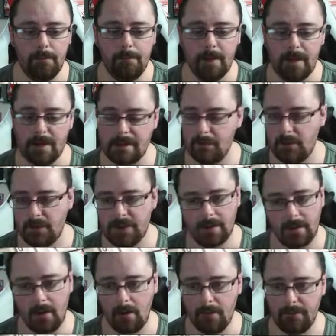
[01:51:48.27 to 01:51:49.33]
But as much as I
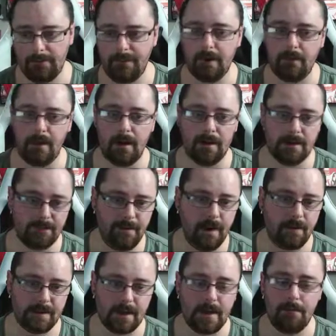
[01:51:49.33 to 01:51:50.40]
can configure it and as fair
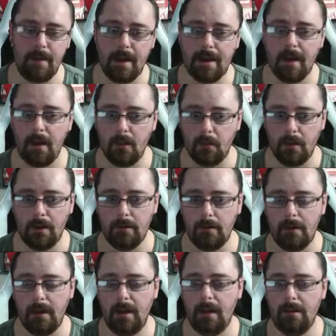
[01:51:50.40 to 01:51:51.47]
as I can make it, I will.
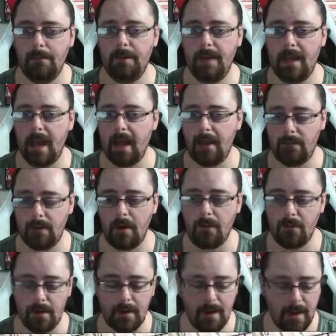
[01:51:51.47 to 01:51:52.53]
But yeah,
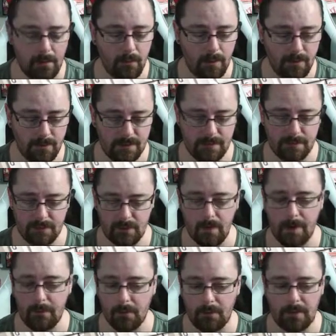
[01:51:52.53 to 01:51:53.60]
anyone who's
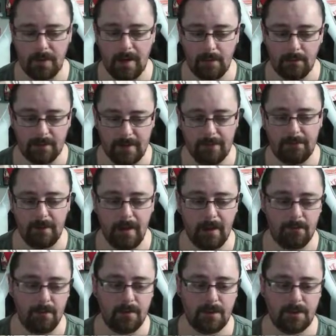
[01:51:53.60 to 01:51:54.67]
subscribed or donated will definitely
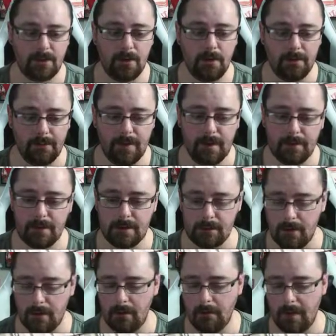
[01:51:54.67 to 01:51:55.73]
have another shot at it, as
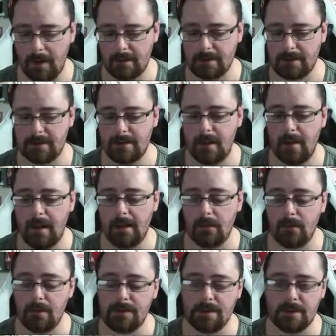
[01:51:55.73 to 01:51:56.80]
well as
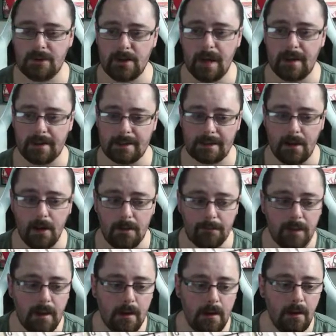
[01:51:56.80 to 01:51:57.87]
anyone who's in chat at the
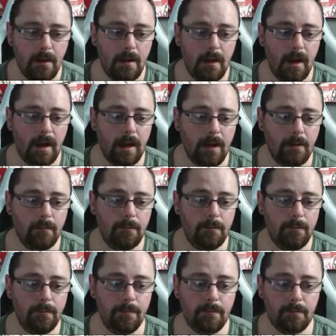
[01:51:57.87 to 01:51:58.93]

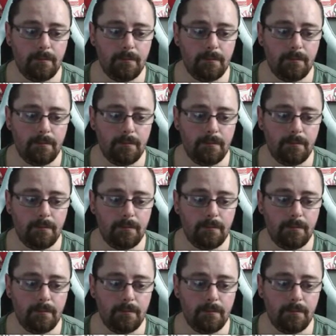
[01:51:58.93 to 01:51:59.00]
time.